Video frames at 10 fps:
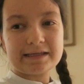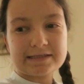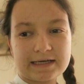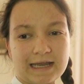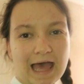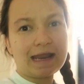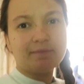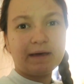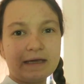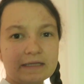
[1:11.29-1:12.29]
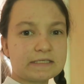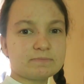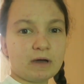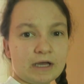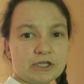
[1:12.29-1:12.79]
It's like an anime
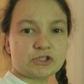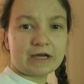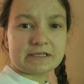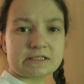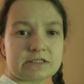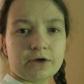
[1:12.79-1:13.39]
inspired dress.